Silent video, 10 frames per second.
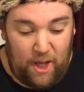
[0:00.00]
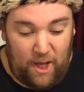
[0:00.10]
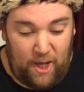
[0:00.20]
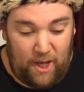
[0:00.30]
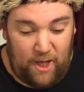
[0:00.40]

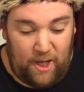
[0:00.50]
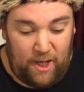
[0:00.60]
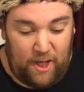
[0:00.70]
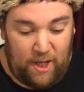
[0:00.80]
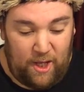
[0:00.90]

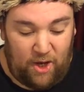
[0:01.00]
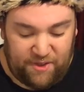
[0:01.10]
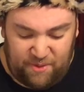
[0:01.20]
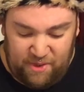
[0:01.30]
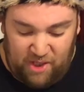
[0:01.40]
I
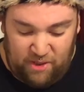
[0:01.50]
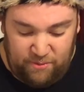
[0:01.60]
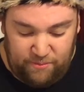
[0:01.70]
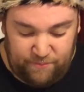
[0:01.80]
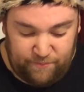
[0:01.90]
don't
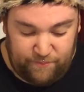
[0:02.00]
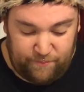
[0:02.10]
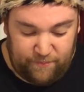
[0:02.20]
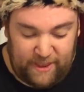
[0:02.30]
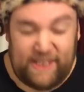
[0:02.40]
know,
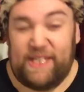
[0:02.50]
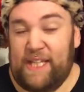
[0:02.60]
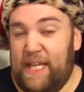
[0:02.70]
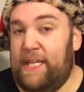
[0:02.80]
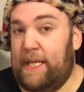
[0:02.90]

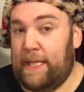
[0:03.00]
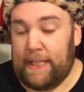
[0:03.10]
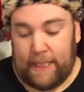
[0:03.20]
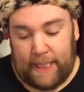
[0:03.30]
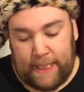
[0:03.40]

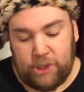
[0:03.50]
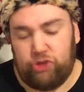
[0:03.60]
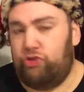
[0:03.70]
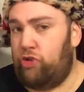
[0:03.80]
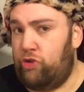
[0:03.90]
his
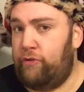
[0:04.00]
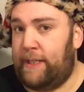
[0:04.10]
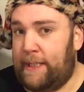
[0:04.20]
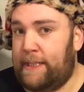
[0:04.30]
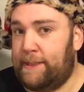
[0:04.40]

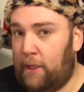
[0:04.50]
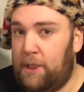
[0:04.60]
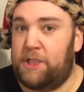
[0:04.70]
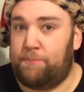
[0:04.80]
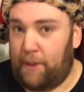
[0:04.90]
drawing has got
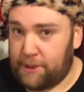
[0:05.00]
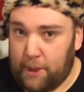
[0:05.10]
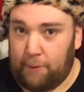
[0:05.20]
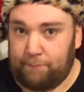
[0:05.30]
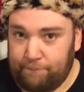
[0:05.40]
it spot
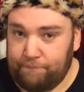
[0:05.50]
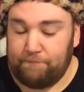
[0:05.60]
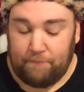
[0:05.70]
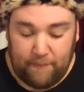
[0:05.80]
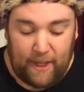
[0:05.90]
on.
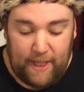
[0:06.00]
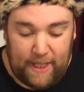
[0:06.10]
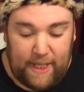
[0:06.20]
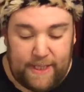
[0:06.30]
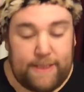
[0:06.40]

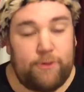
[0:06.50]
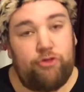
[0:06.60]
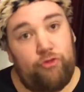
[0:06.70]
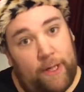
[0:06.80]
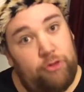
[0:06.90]
He is a
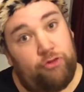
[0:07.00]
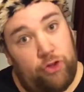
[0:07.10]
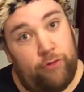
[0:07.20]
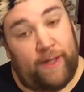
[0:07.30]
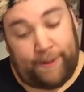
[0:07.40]
great
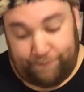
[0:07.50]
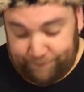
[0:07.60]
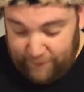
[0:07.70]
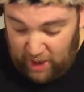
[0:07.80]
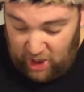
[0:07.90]
drawer,
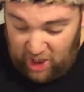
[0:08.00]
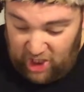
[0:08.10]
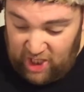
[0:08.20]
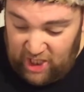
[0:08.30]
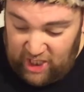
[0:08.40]

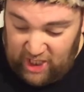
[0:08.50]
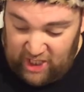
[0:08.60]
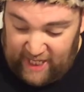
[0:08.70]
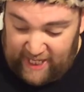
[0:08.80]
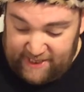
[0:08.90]

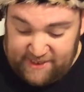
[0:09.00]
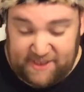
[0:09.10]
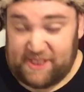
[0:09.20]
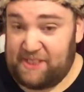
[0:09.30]
and